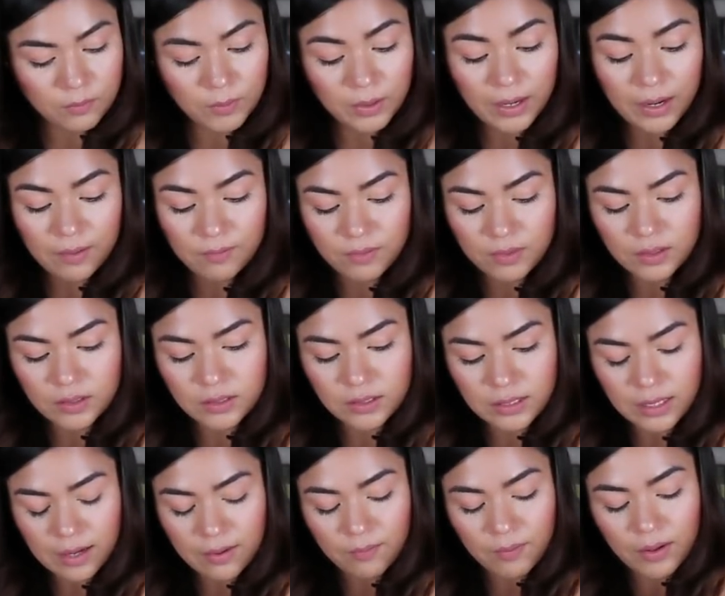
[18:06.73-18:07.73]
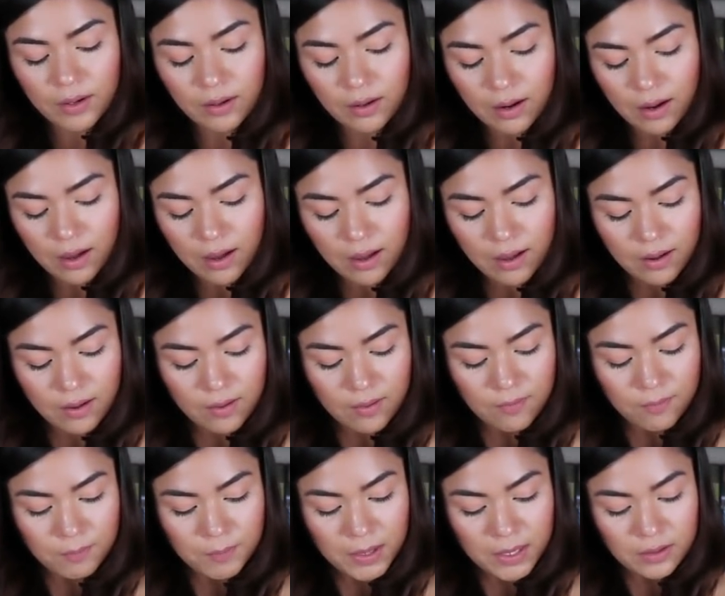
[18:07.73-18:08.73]
We have the Seven
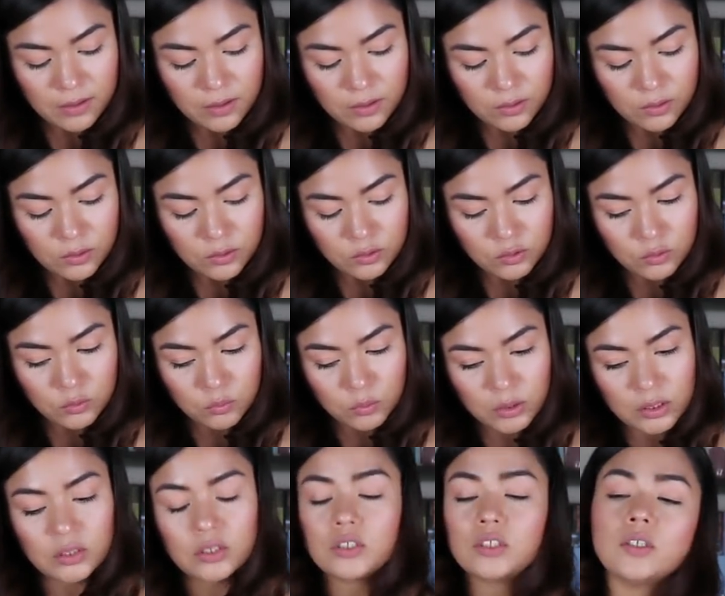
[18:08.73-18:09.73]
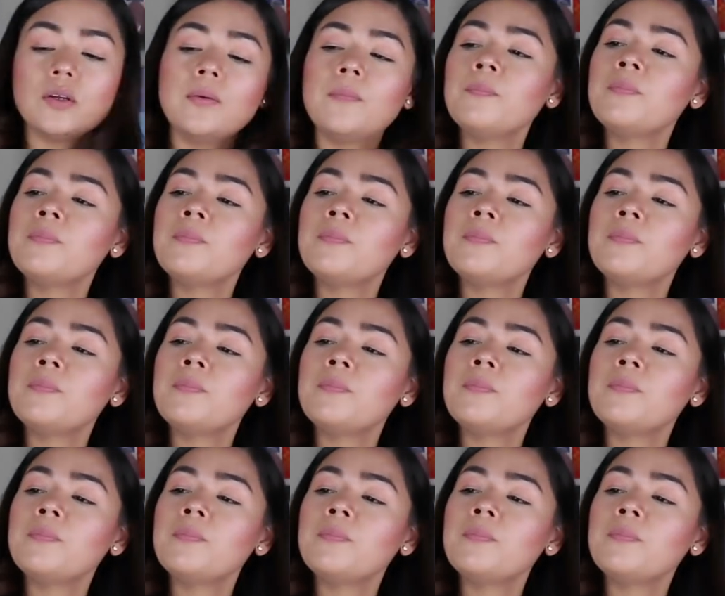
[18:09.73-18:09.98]
of Pentacles, which